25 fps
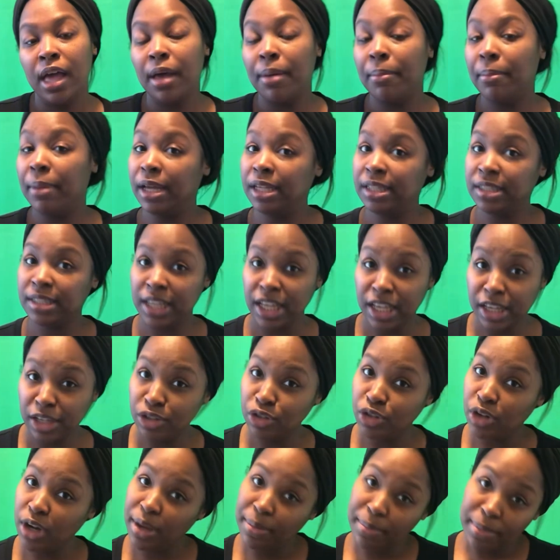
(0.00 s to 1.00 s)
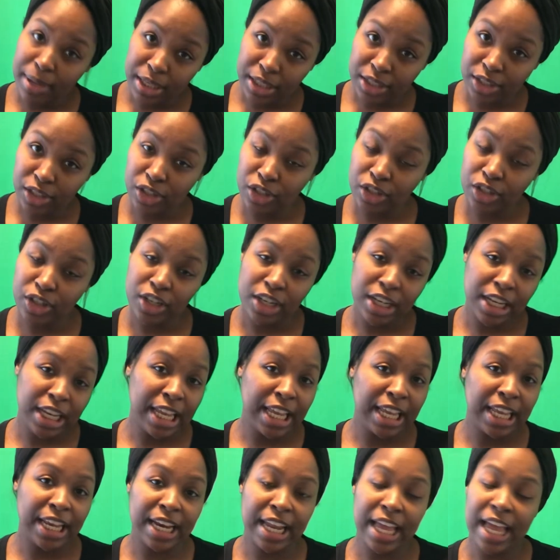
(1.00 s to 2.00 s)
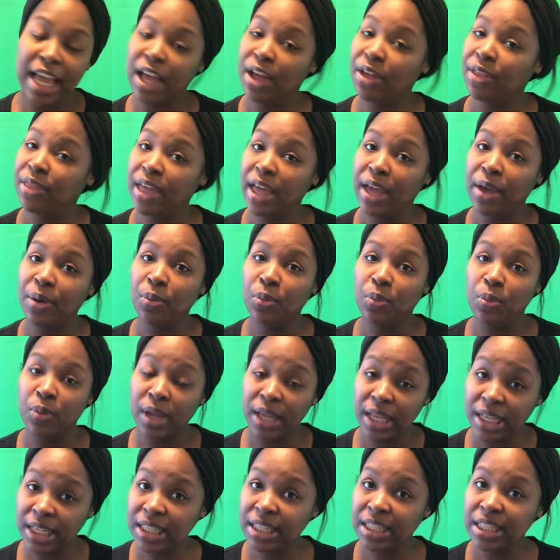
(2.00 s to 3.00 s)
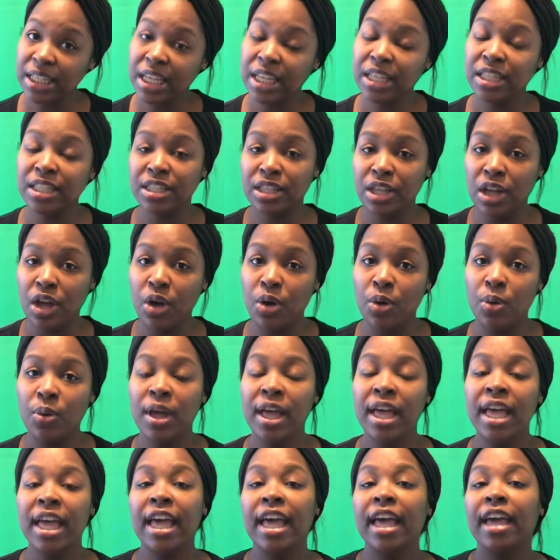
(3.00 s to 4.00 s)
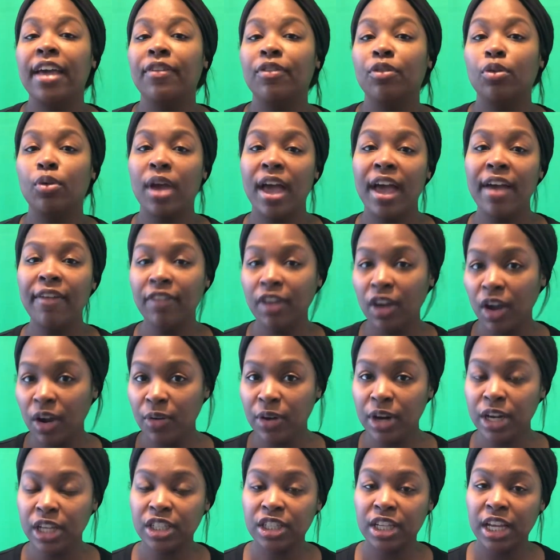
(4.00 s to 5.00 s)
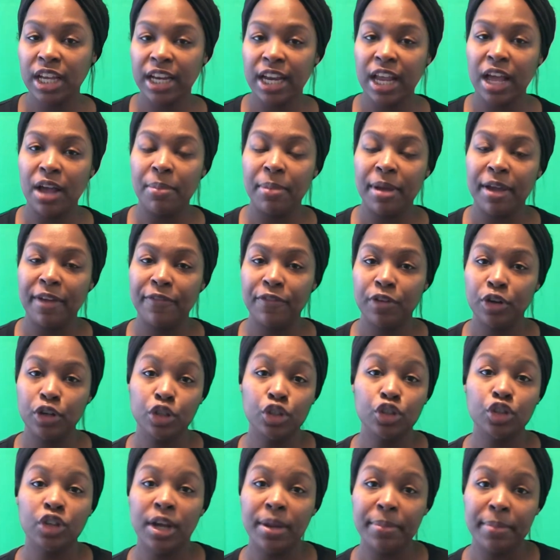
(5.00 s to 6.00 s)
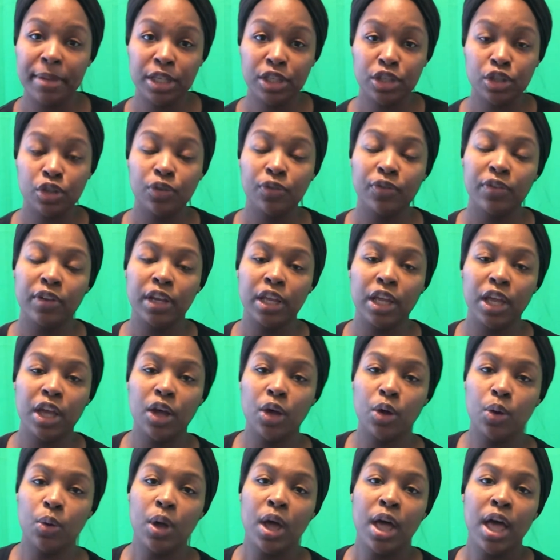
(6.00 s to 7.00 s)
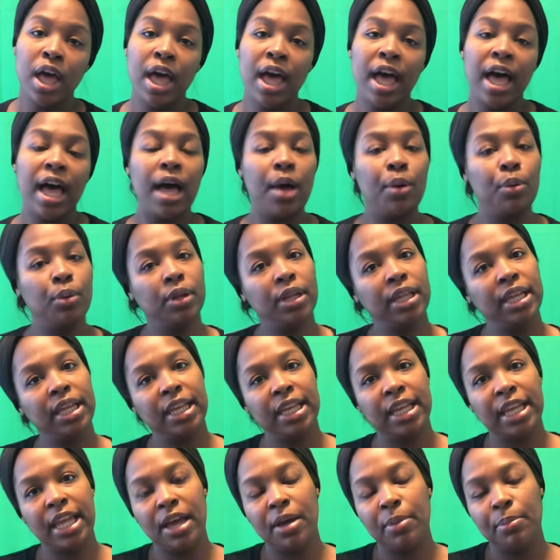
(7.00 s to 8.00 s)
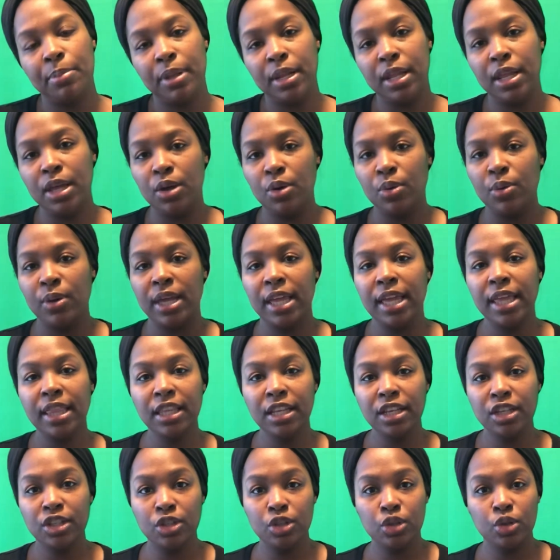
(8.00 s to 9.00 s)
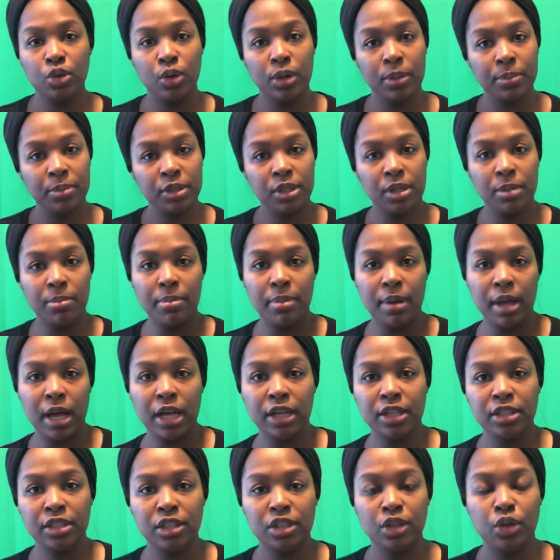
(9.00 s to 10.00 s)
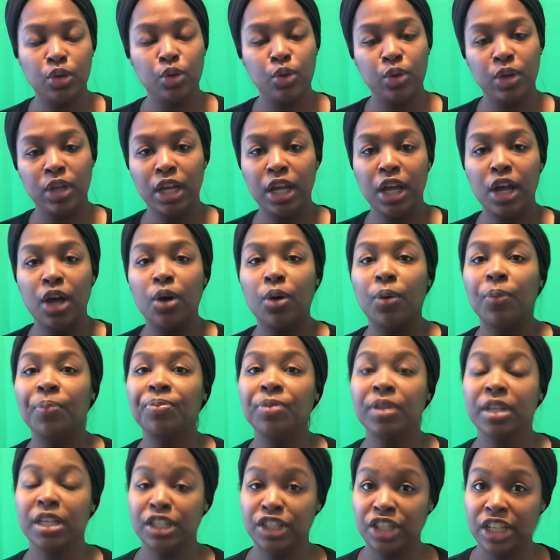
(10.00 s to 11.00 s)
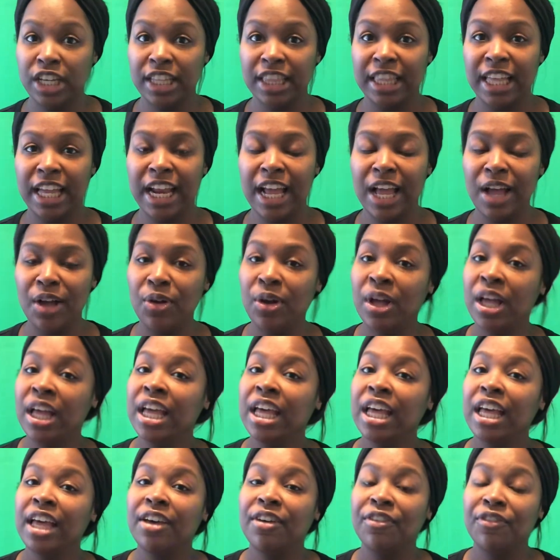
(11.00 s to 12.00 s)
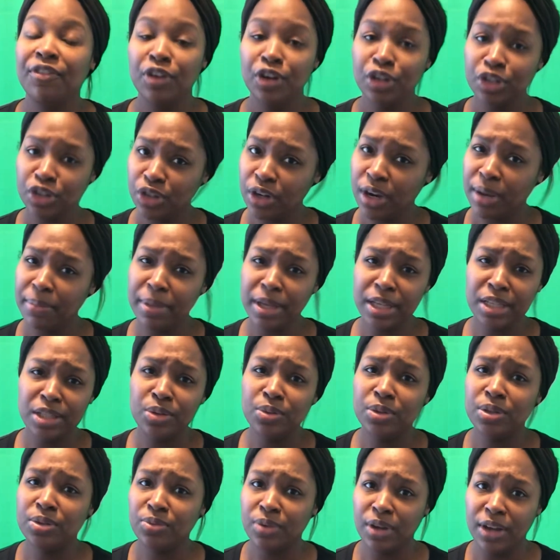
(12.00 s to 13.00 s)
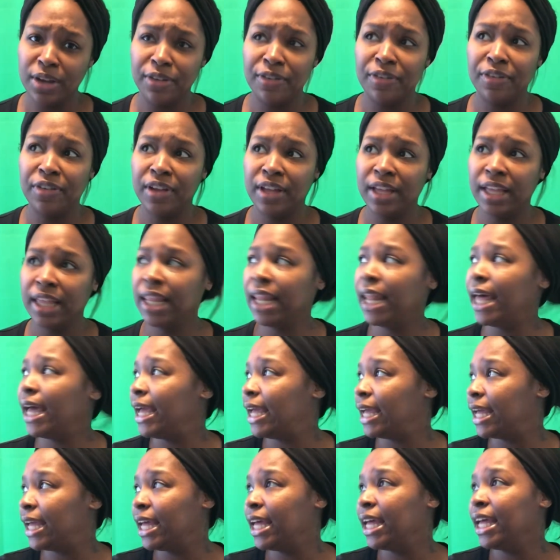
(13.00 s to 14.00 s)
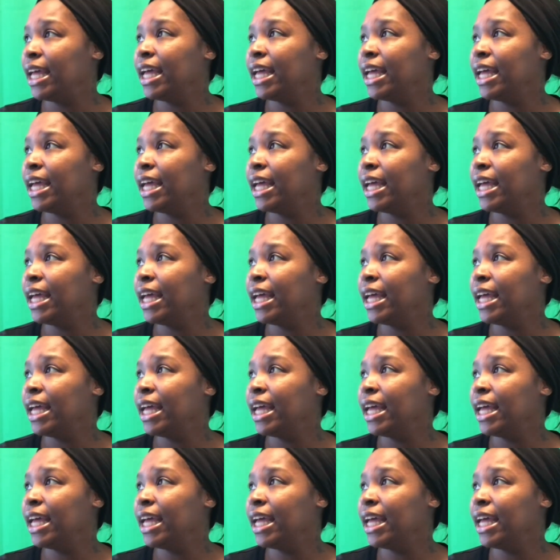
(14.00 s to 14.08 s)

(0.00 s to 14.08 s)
my second trimester and how that went. So if you haven't already checked out my first trimester video, I will link it down below in the description box so you can go check that out. First trimester was rough like